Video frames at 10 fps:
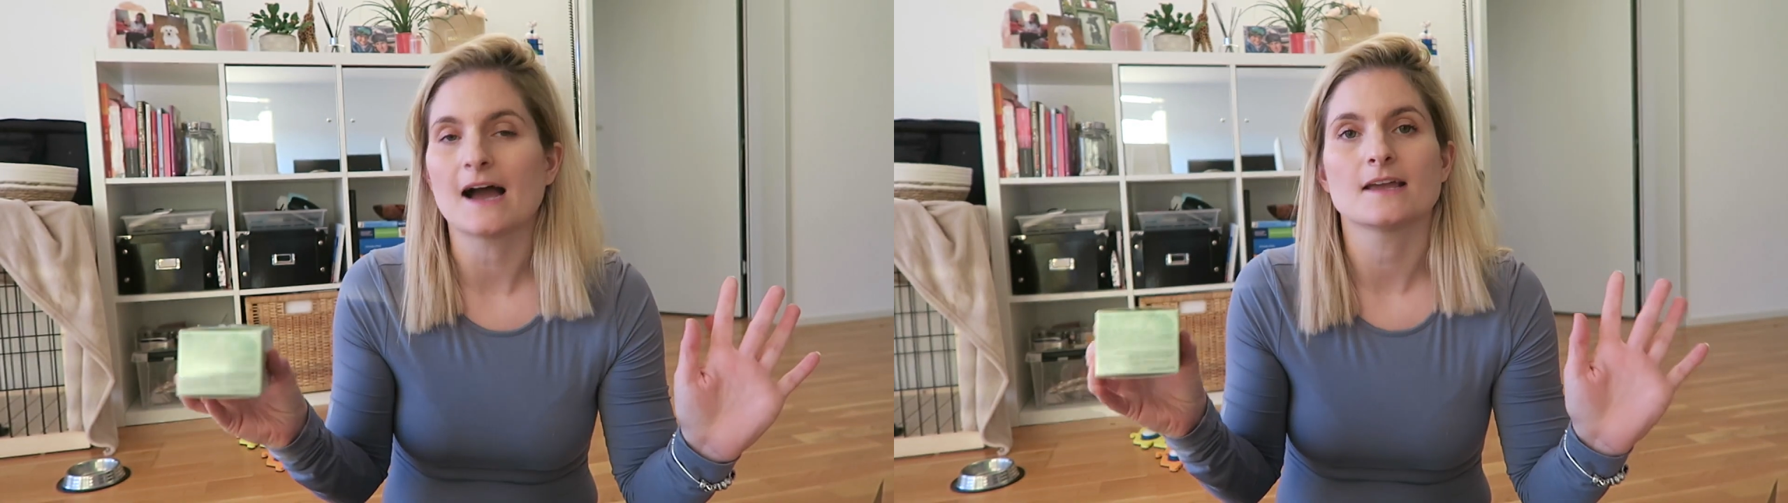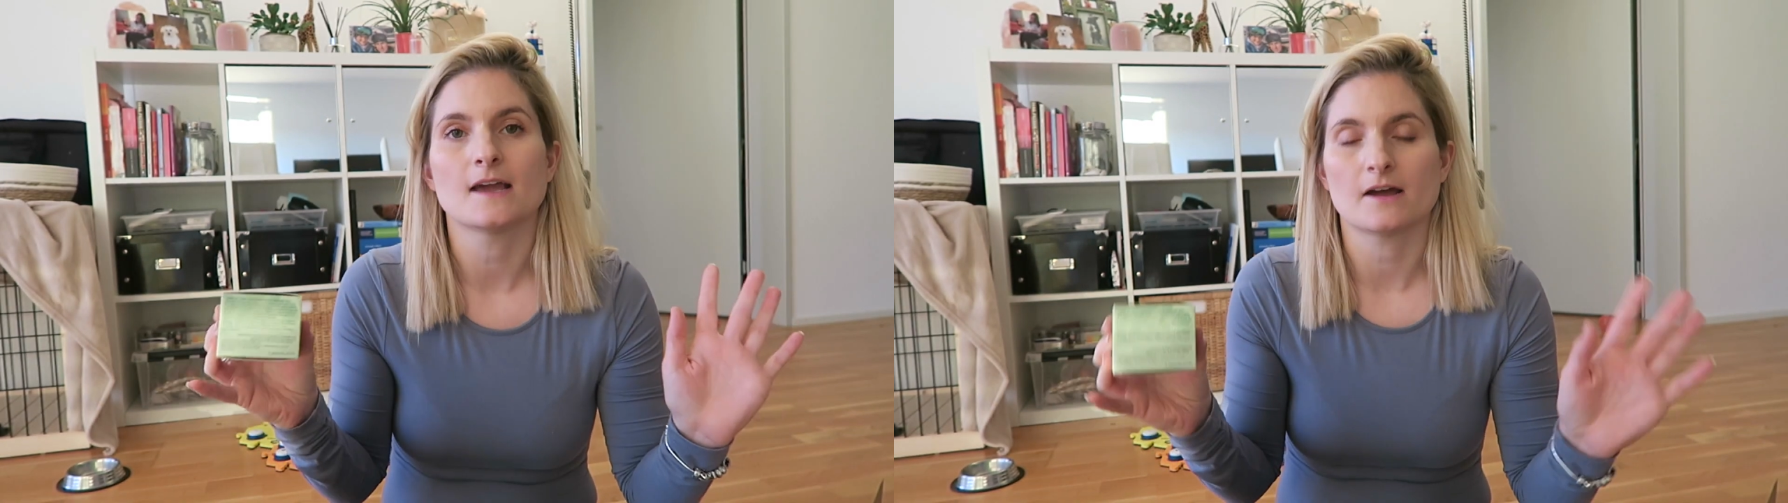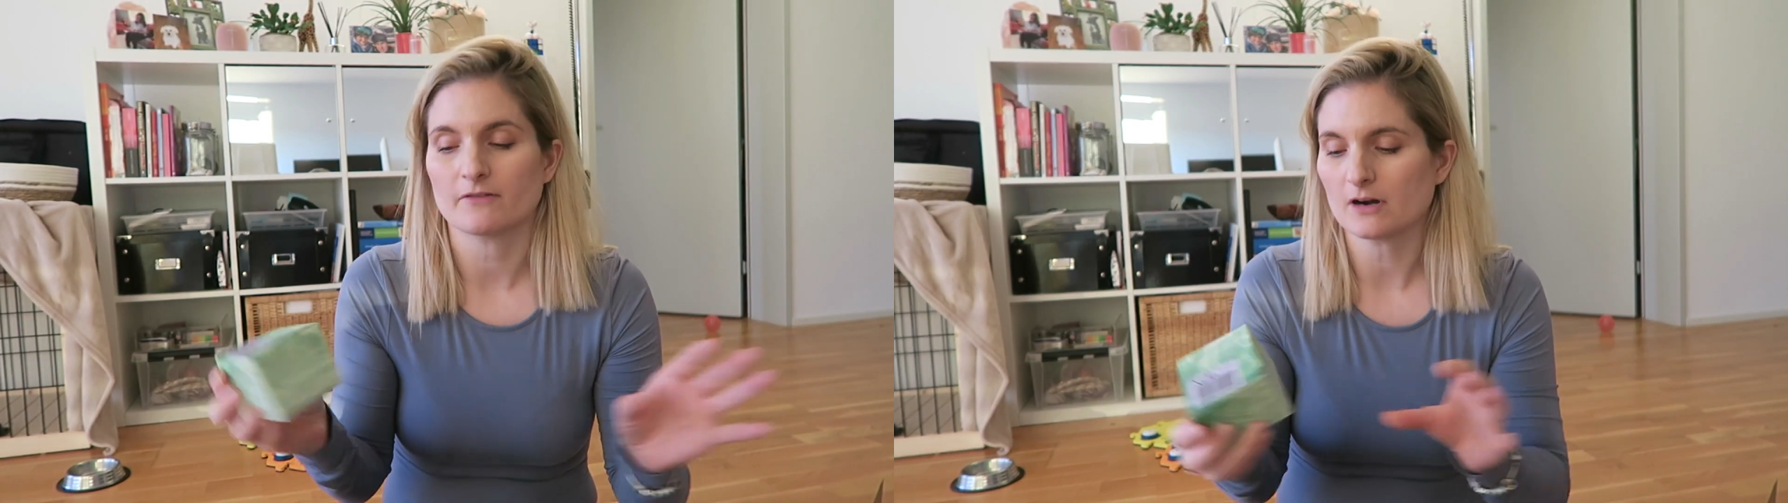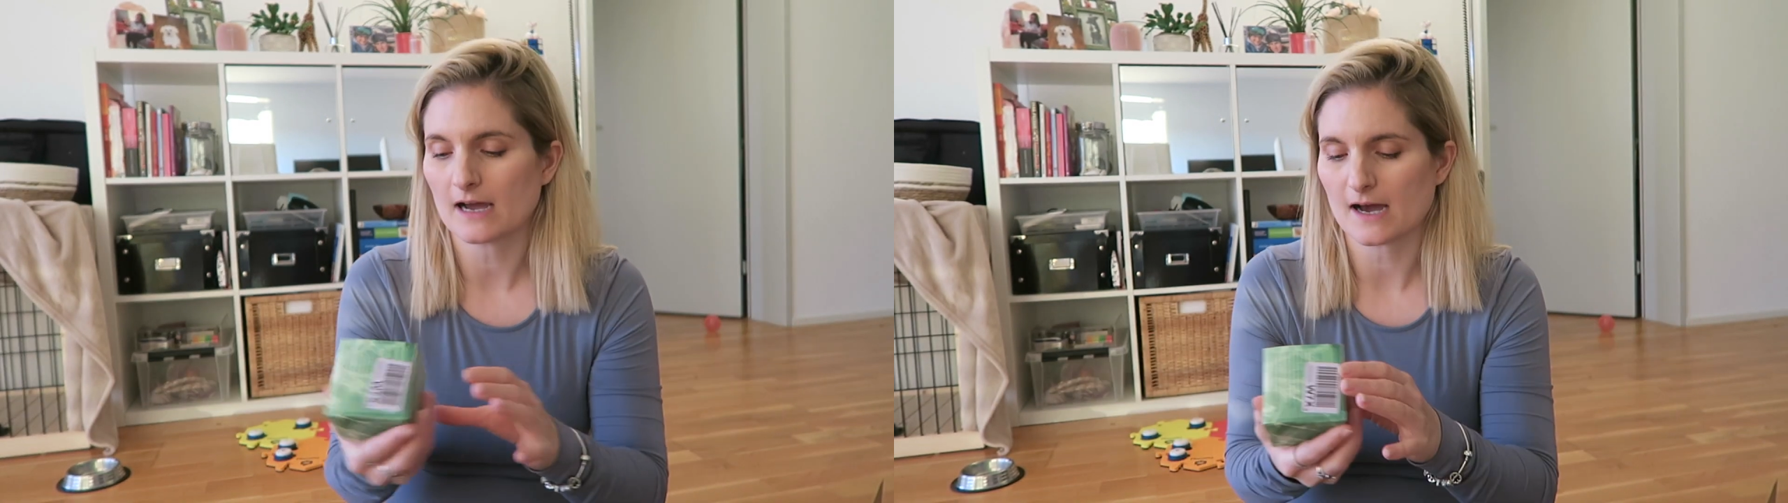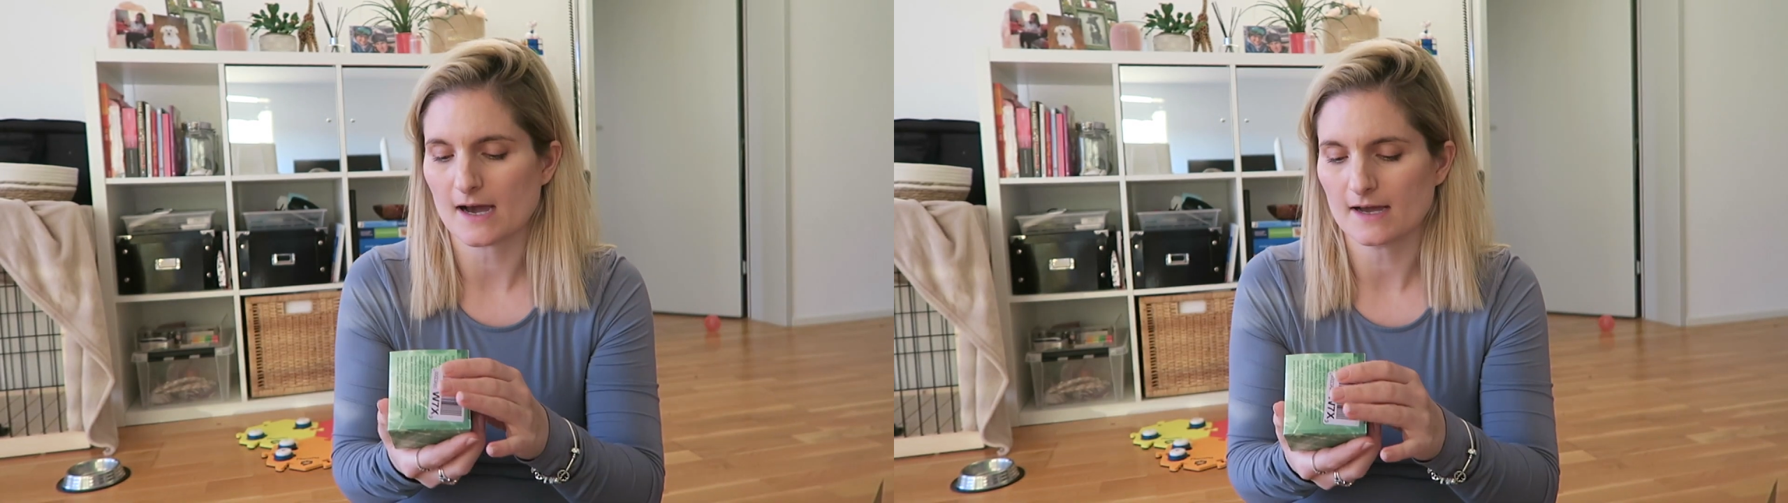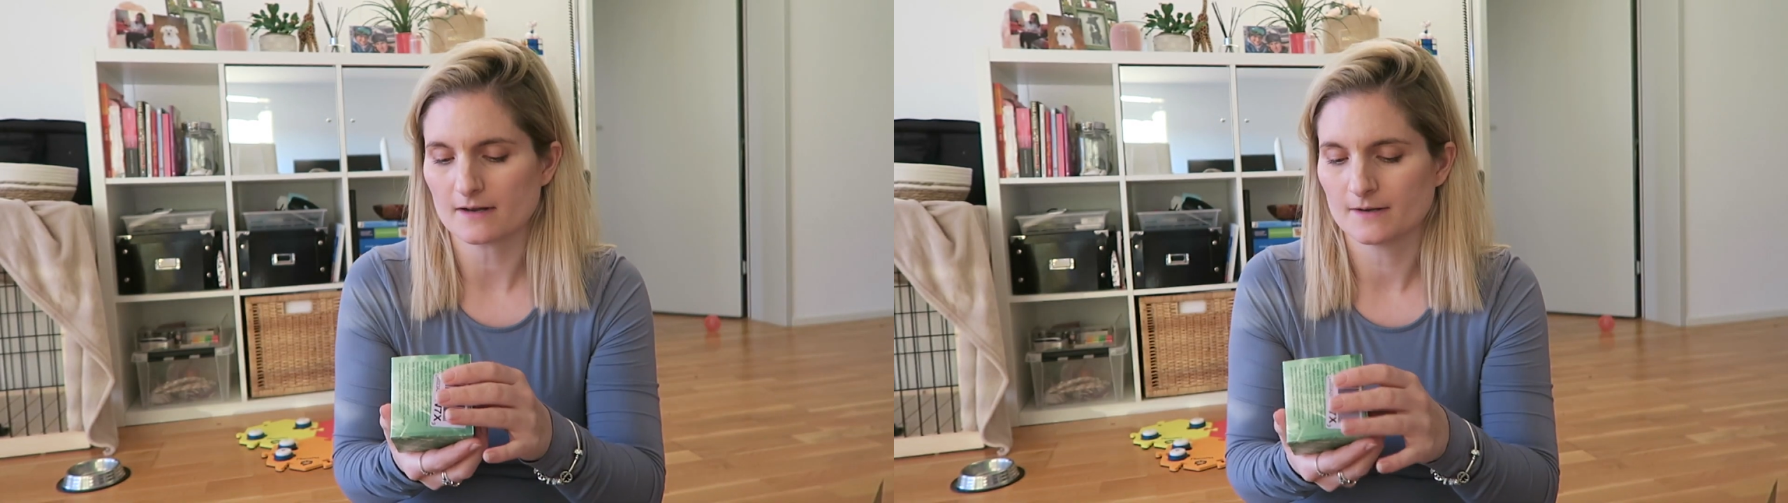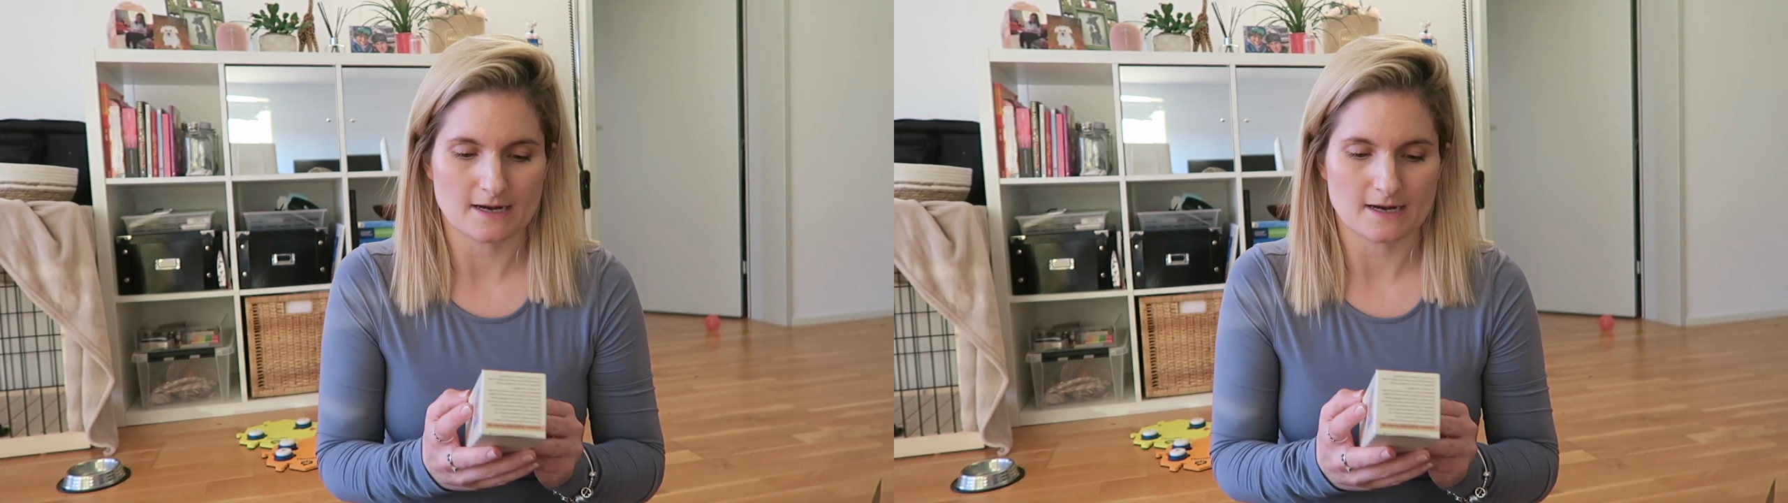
I ever had.